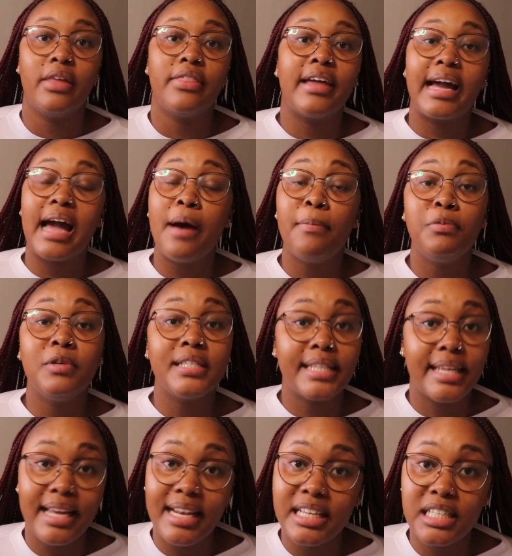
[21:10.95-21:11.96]
The couple's
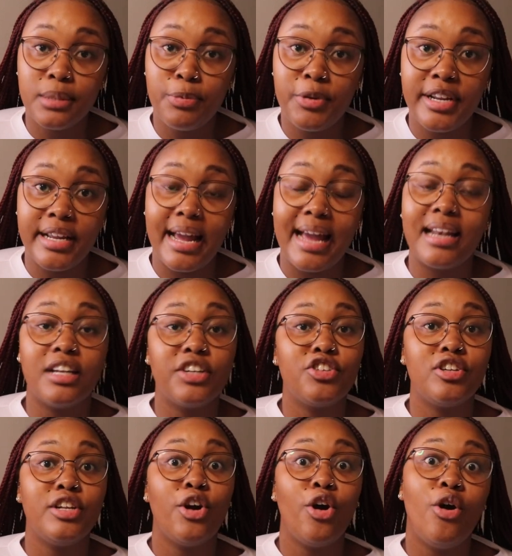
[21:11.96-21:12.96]
killing spree had
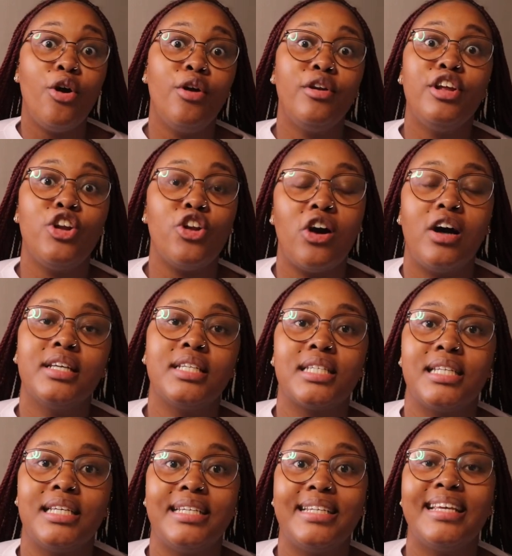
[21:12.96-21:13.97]
literally only
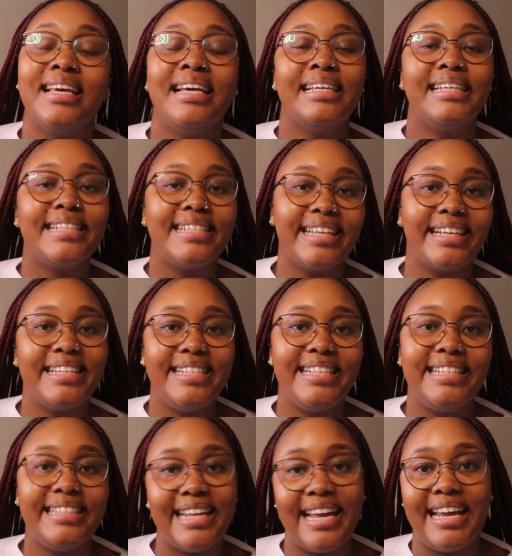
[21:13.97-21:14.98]
lasted
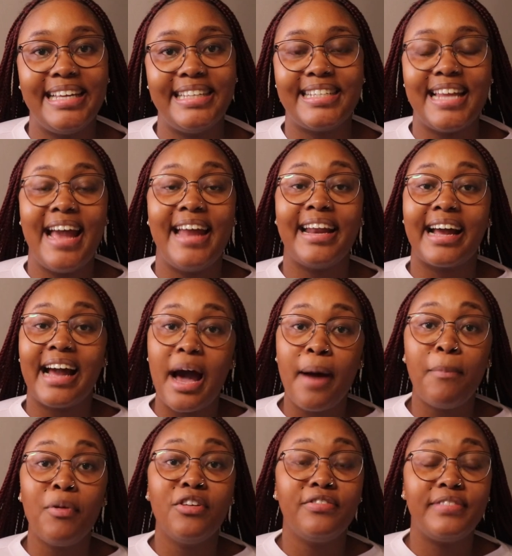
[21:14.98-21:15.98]
16 days, and a
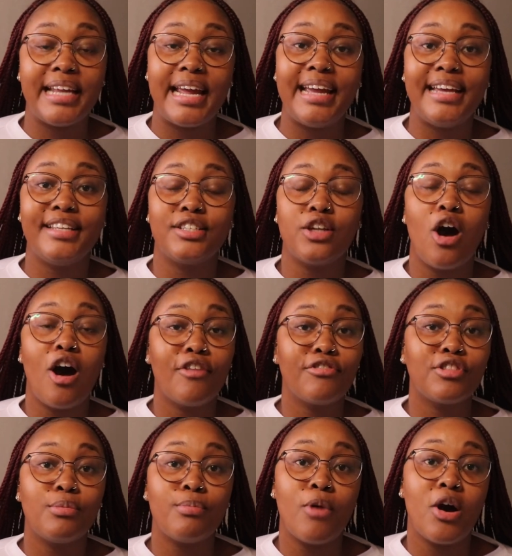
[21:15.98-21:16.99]
couple of days
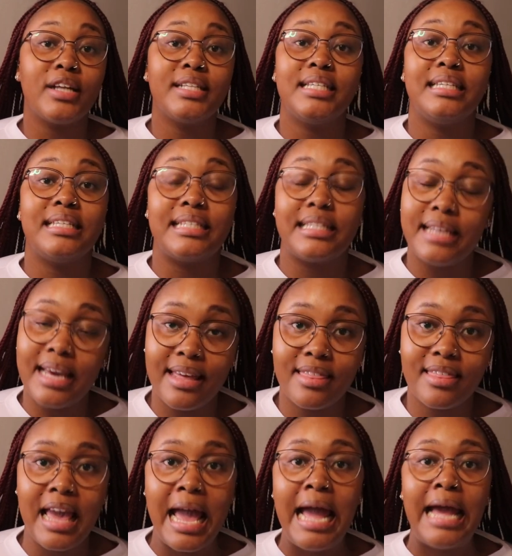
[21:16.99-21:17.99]
after Martin's
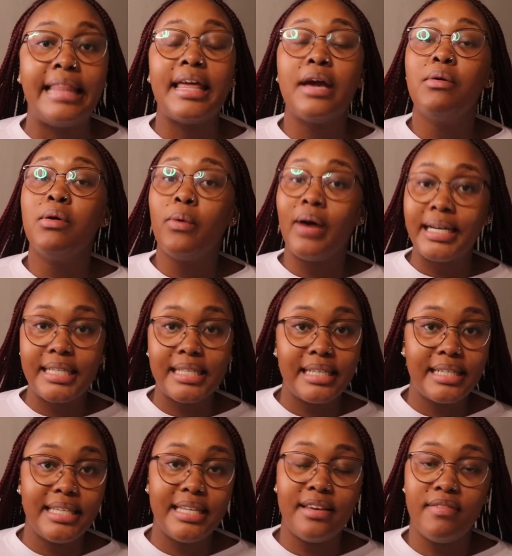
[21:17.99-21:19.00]
death, they were
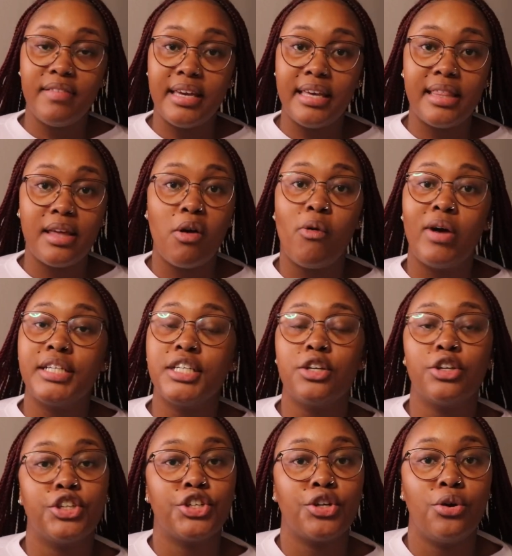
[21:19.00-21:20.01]
watching TV, they were
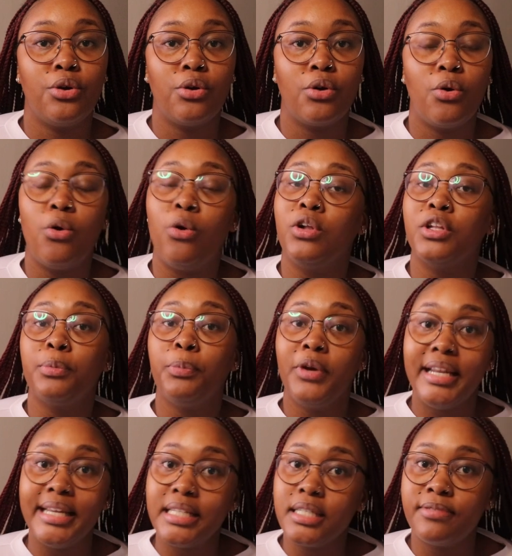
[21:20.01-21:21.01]
watching a show called
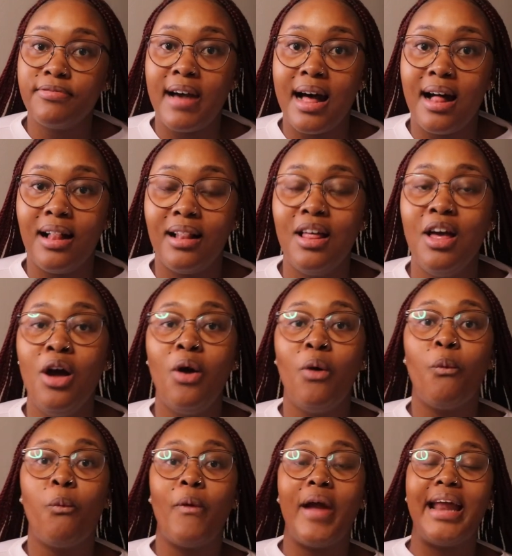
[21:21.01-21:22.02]
Police File,
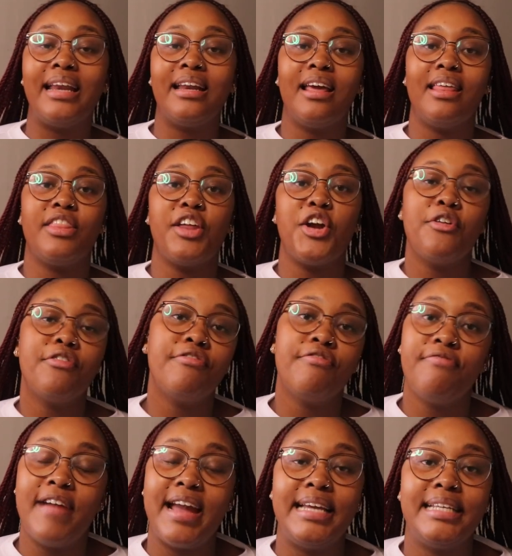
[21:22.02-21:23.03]
when their
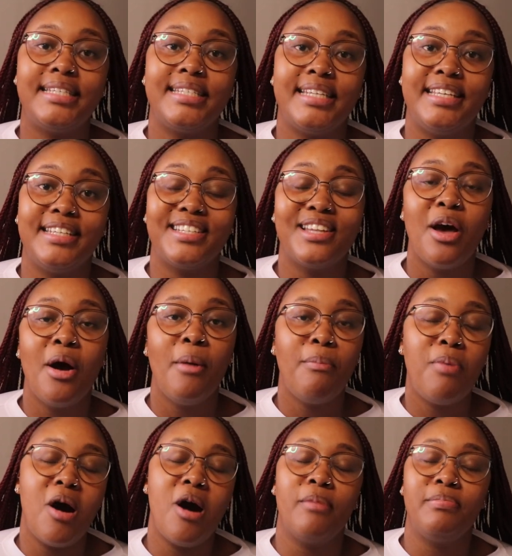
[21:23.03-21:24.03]
faces
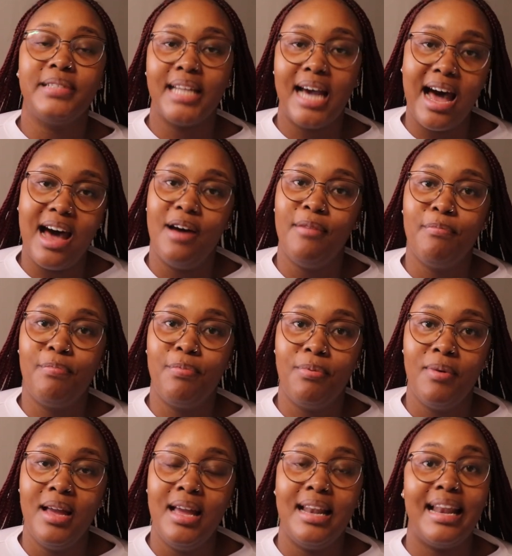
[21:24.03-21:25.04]
popped up.
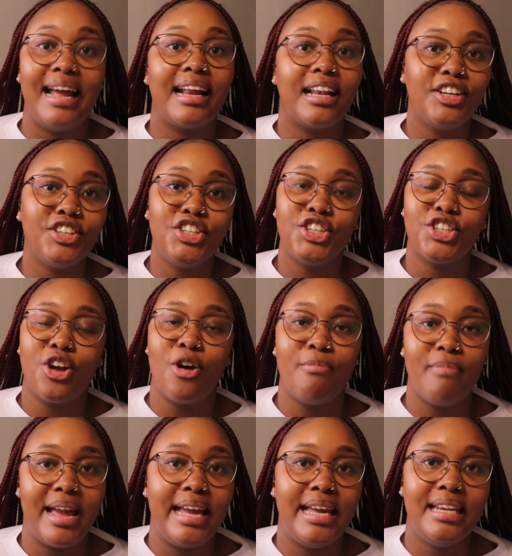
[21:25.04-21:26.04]
Like, literally
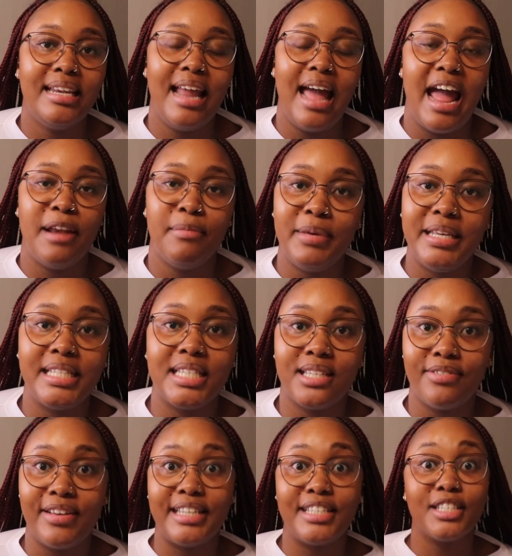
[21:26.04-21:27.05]
Charmaine and
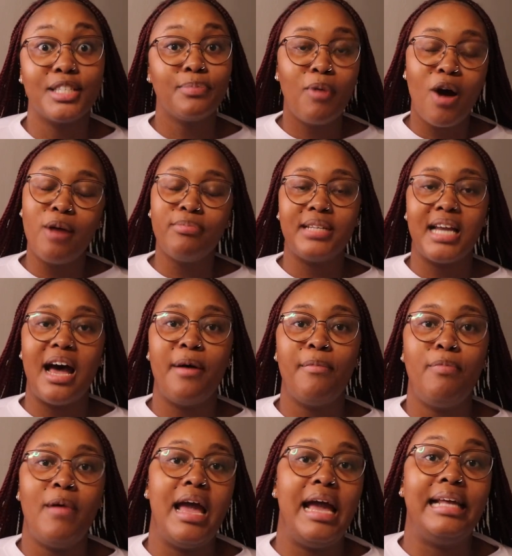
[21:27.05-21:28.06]
Pieter's faces popped
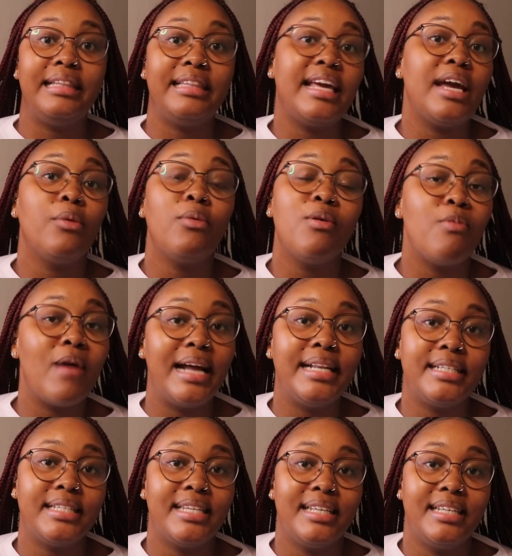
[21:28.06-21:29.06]
up, and they were
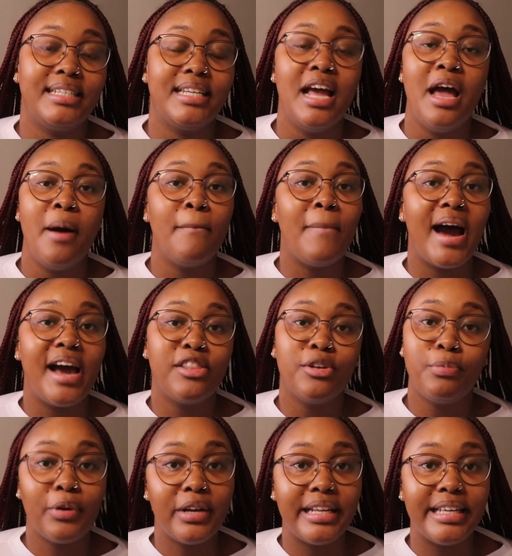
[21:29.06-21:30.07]
wanted by the
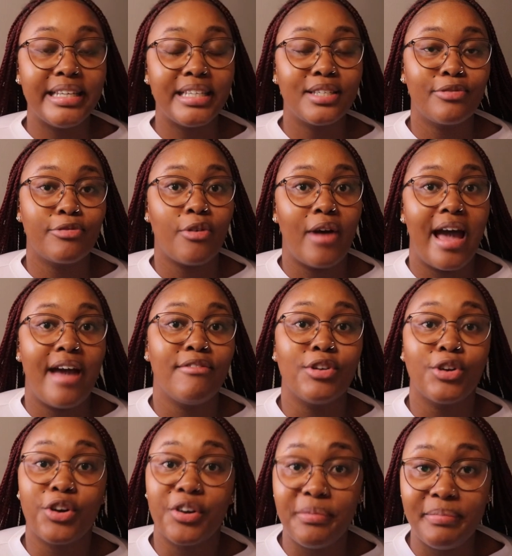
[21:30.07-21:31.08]
police for
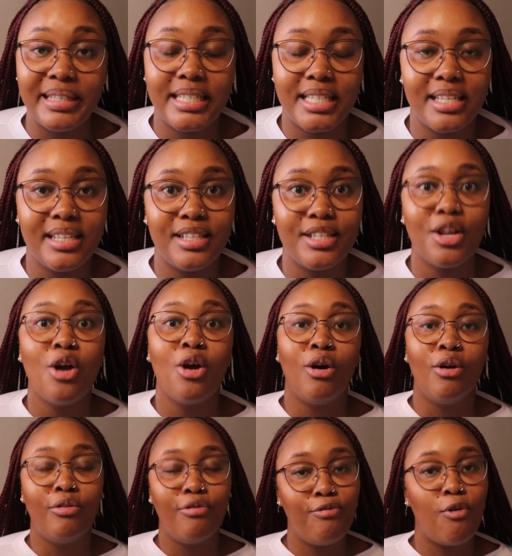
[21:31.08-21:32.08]
having committed
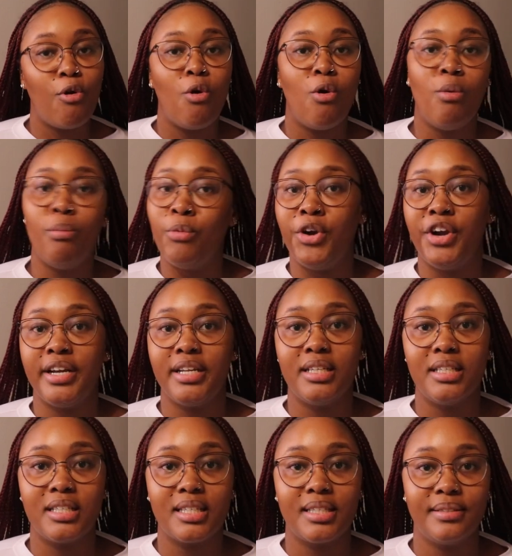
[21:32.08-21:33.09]
4
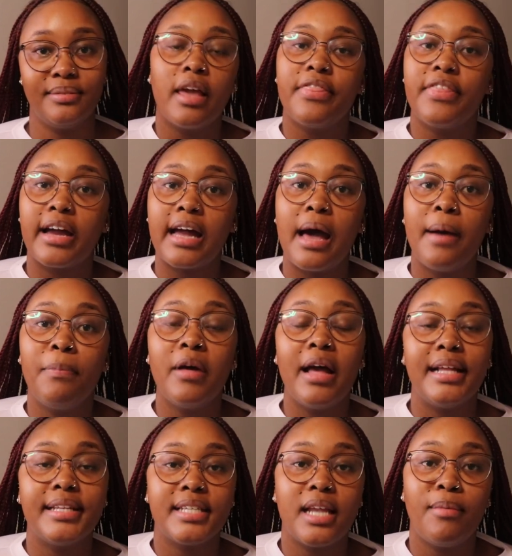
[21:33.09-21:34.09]
murders. The couple
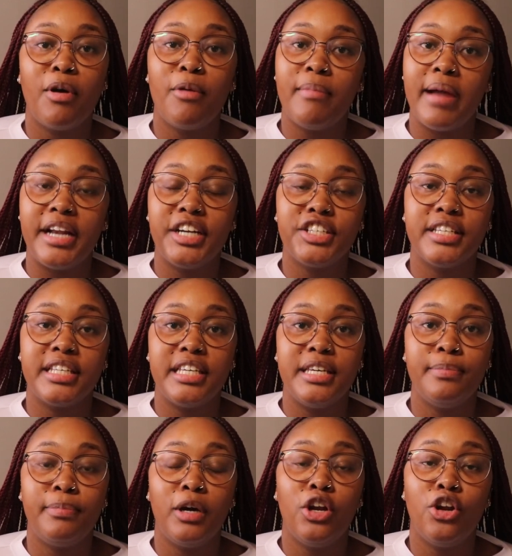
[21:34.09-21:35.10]
had somehow managed to
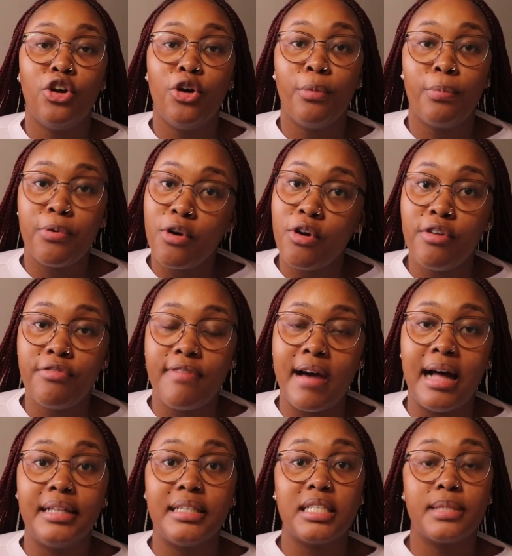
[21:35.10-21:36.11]
keep a low
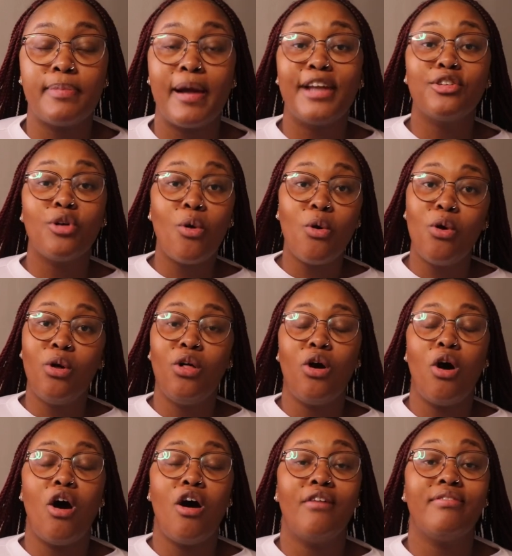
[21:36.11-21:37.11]
profile despite
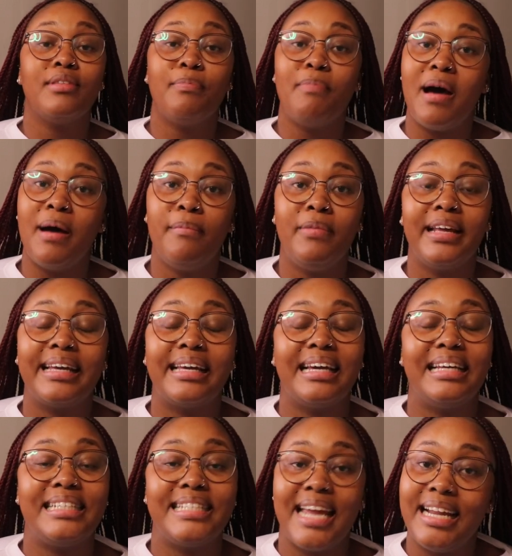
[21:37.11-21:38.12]
all of the public
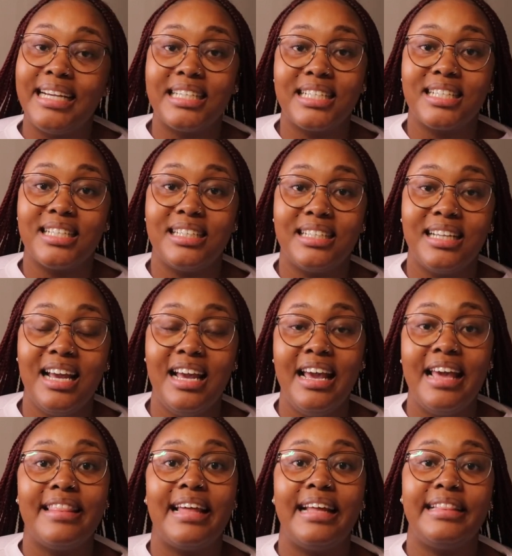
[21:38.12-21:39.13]
attention
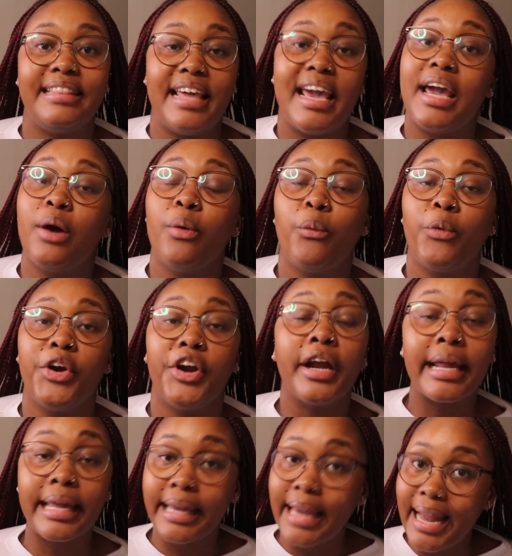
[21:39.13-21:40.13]
that they
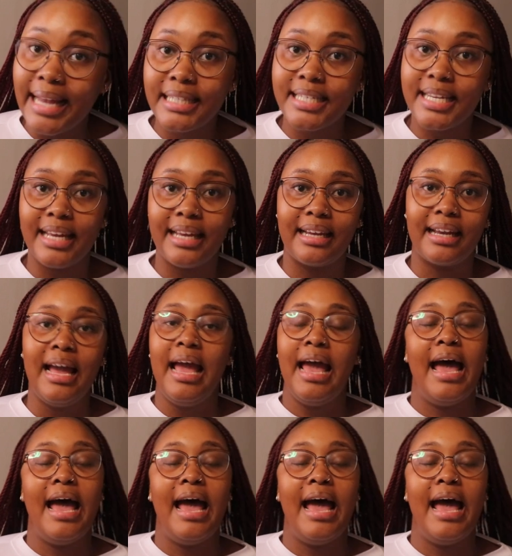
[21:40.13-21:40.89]
were getting.